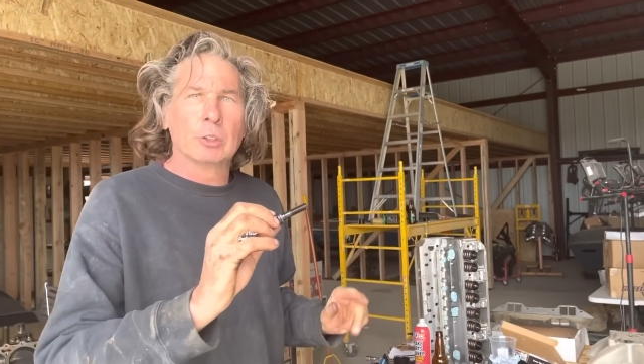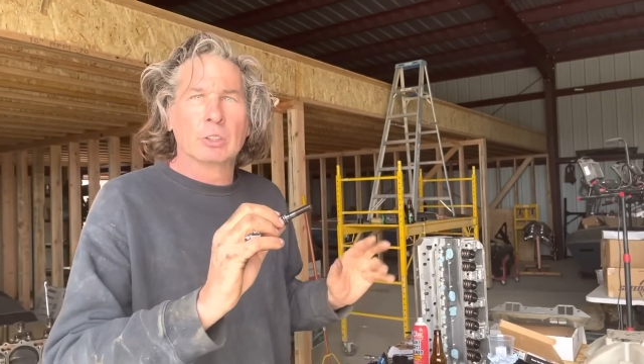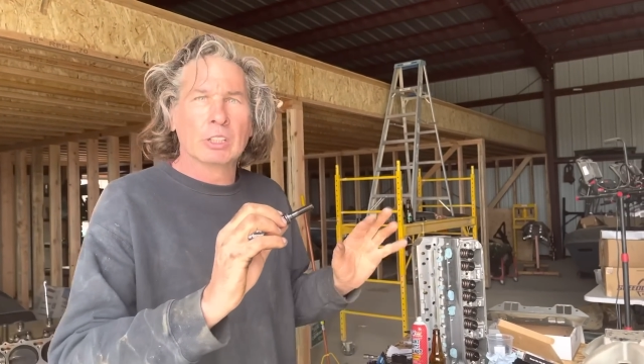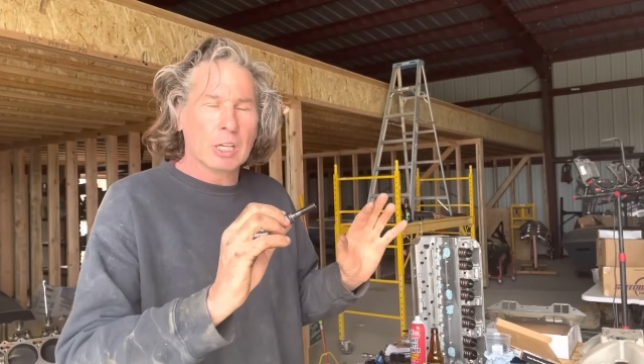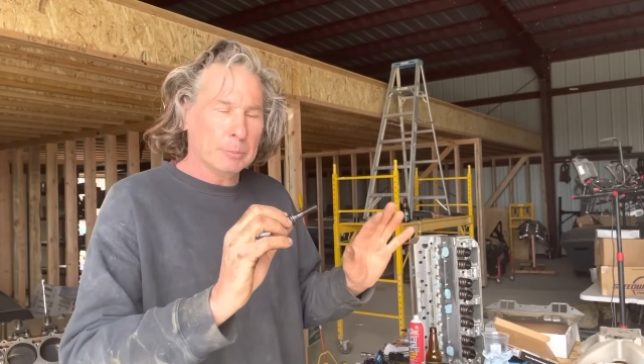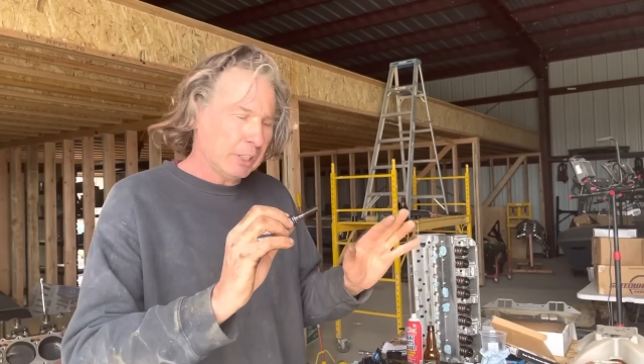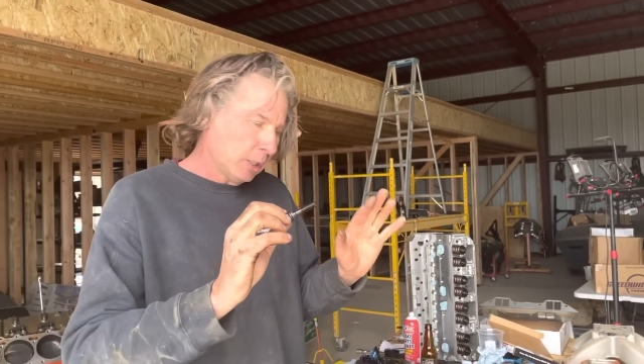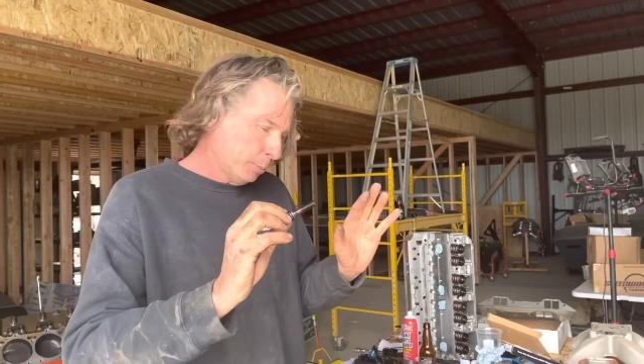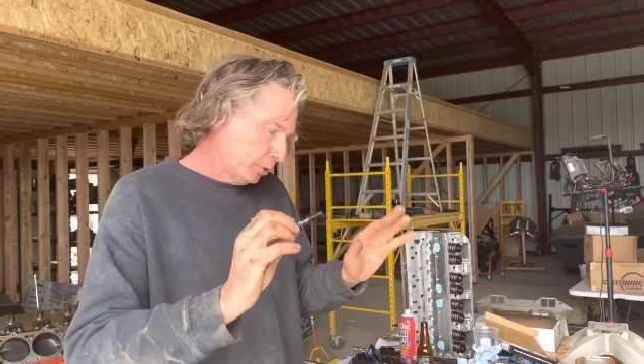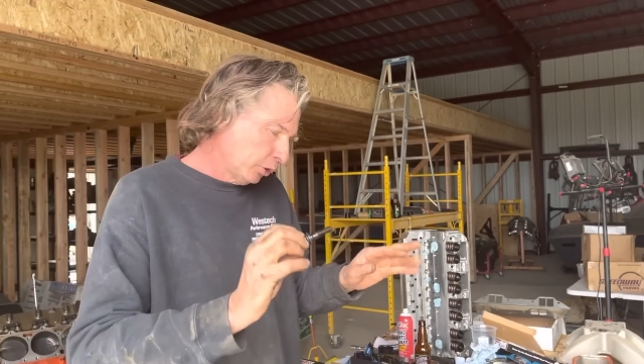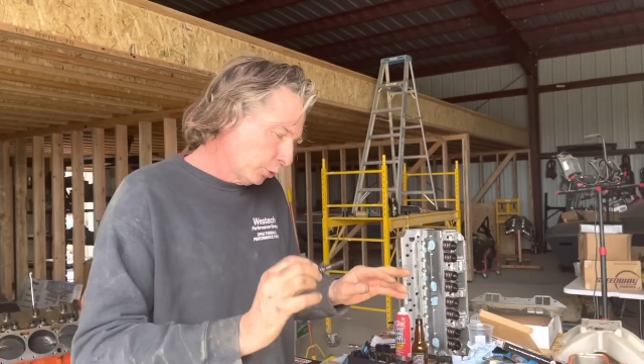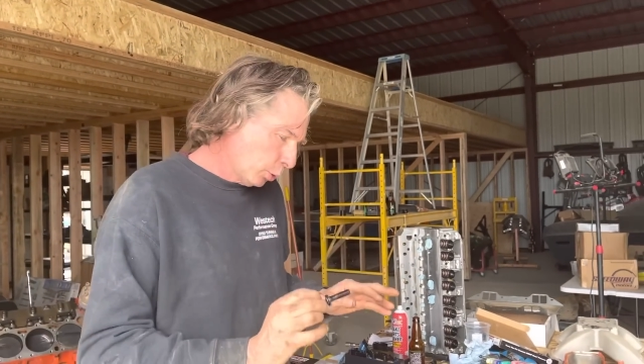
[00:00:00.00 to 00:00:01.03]
coming up to
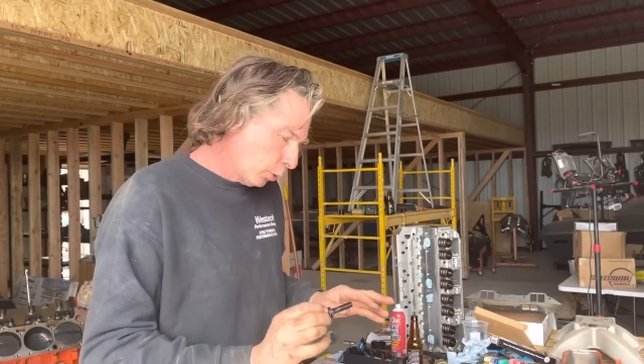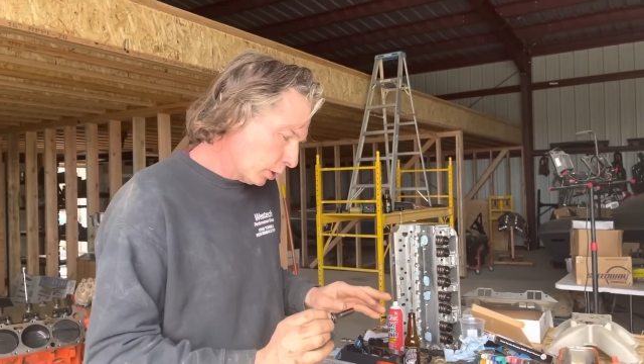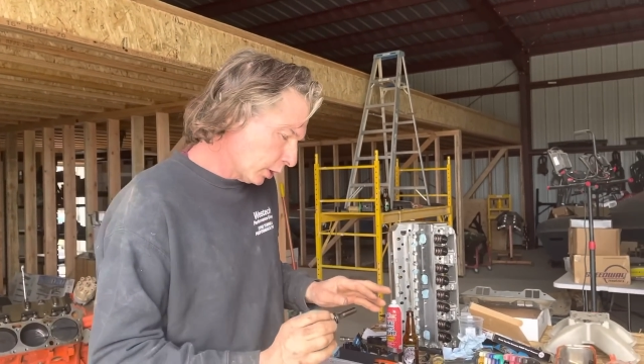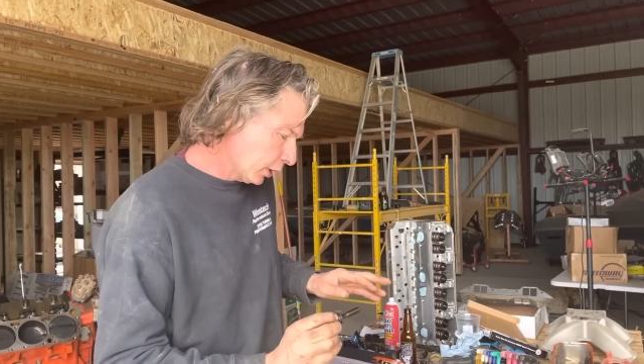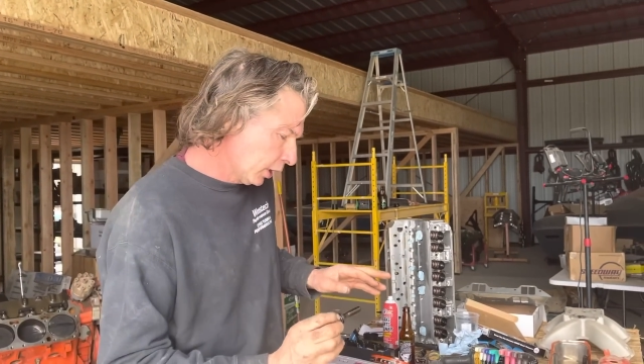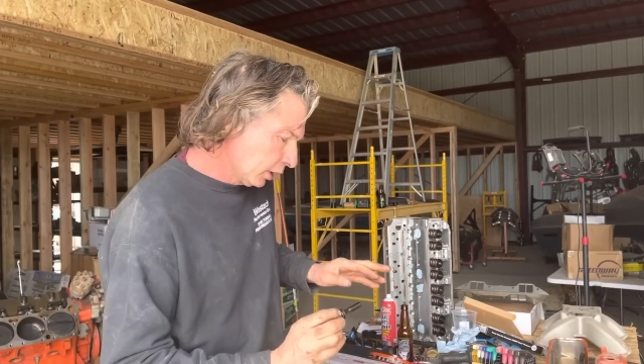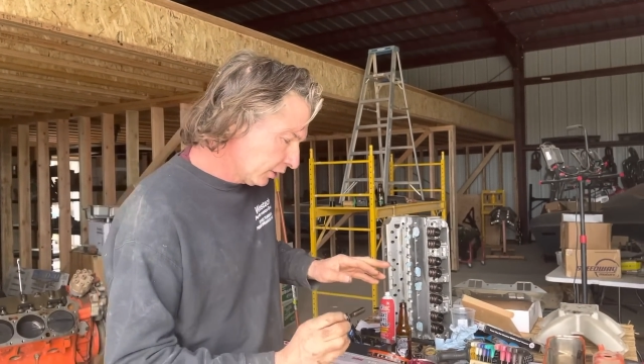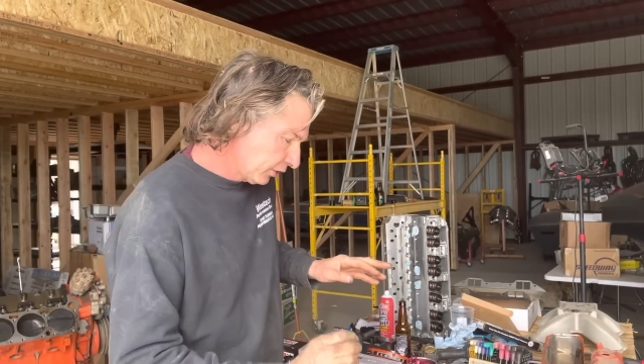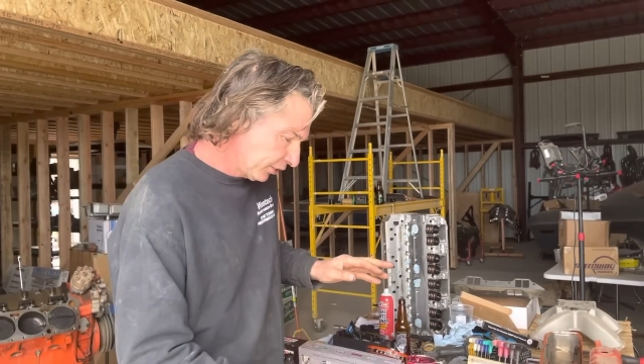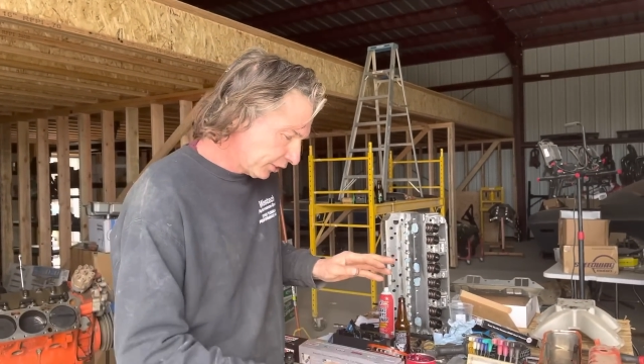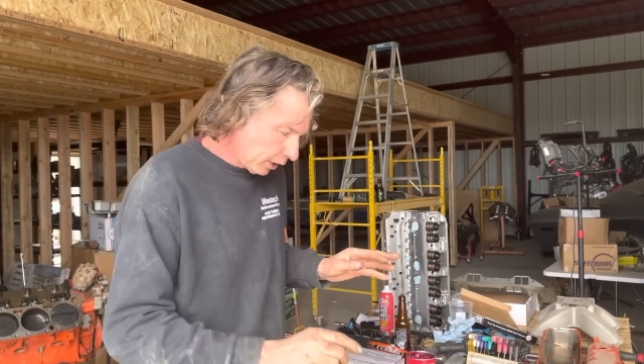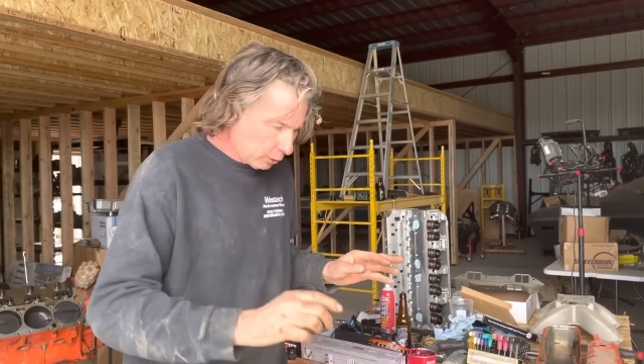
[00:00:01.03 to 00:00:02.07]
torque.
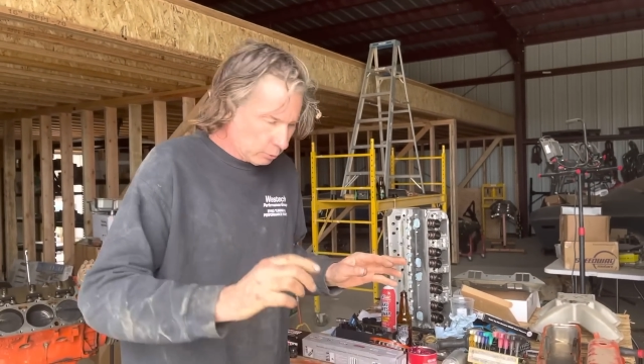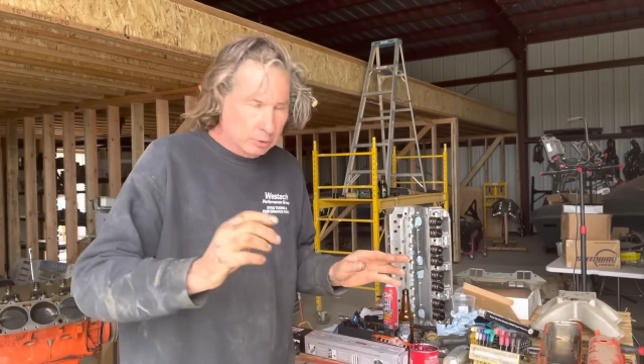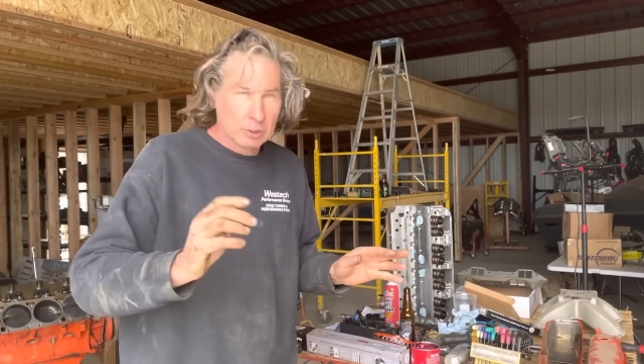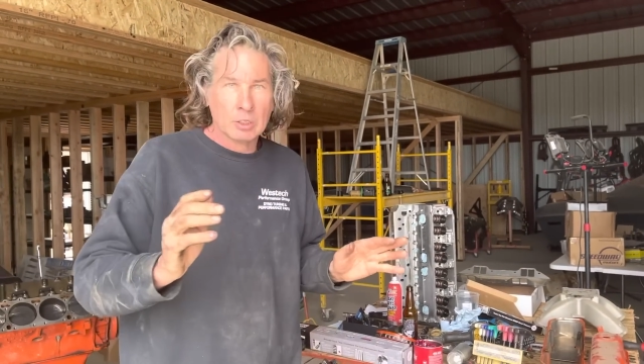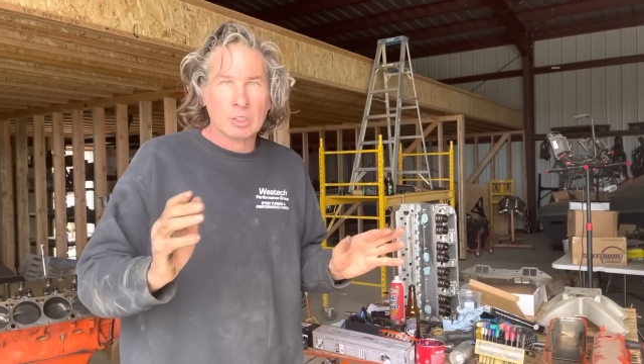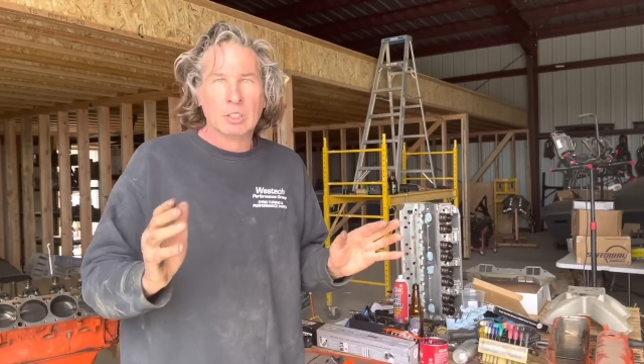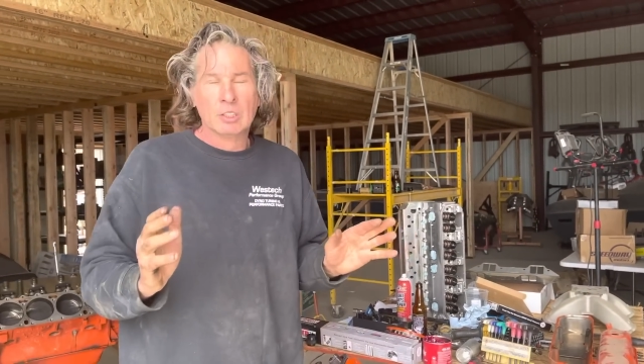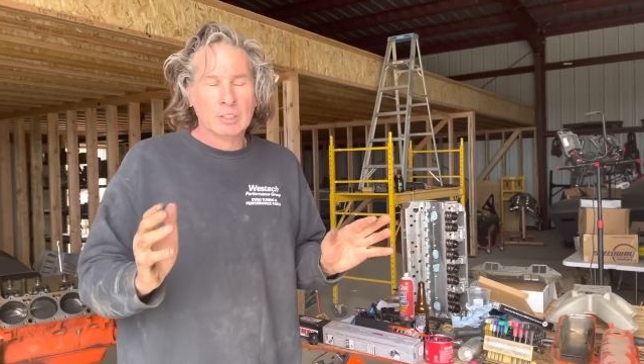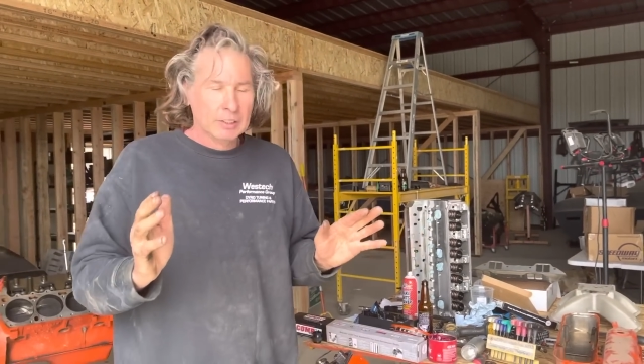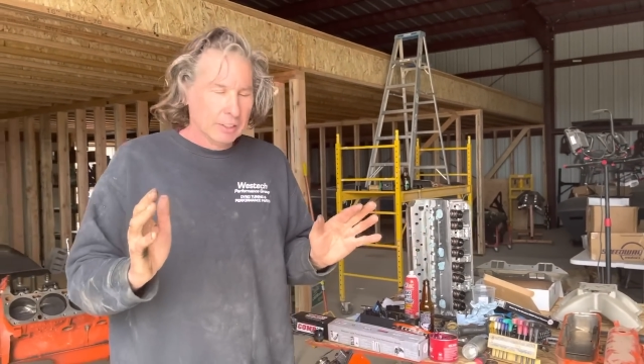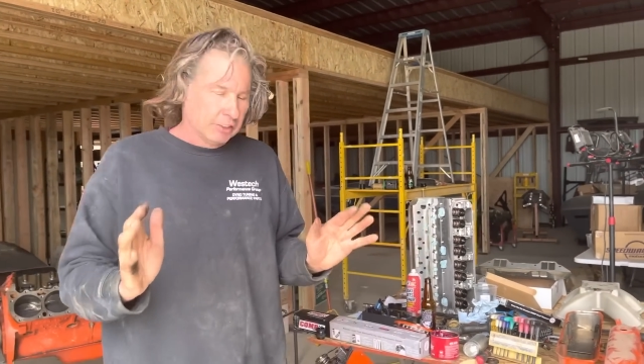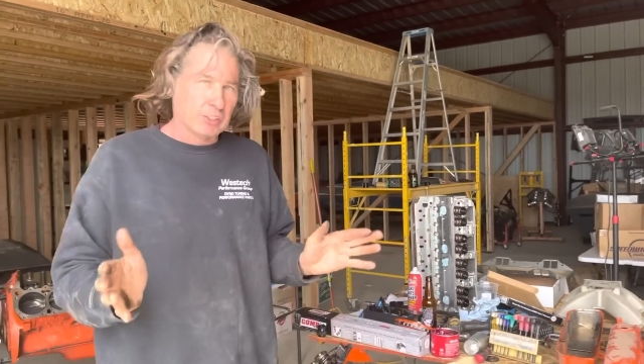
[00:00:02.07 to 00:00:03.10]
So,
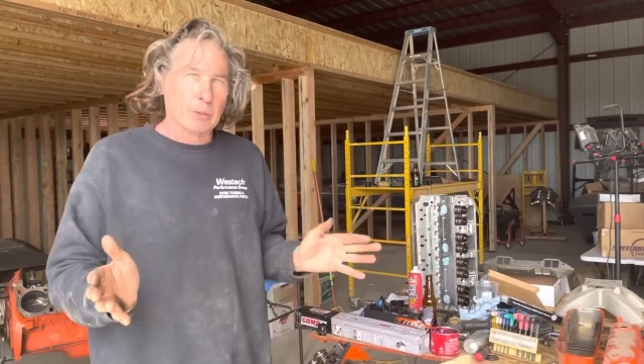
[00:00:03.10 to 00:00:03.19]
is it